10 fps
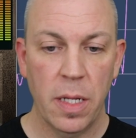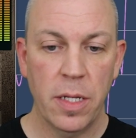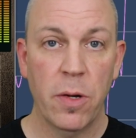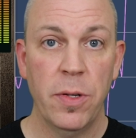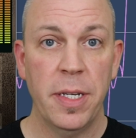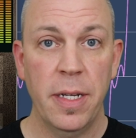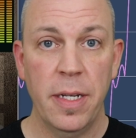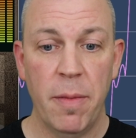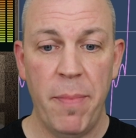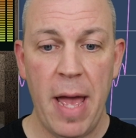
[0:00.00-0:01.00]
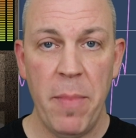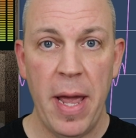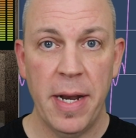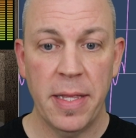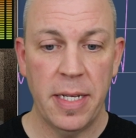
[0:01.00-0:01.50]
turns into
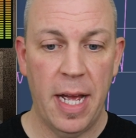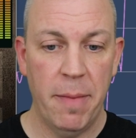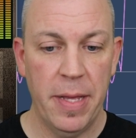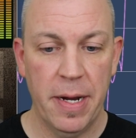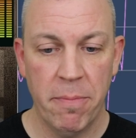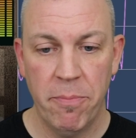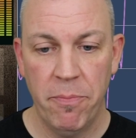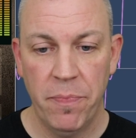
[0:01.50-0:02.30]
Batman at the top there.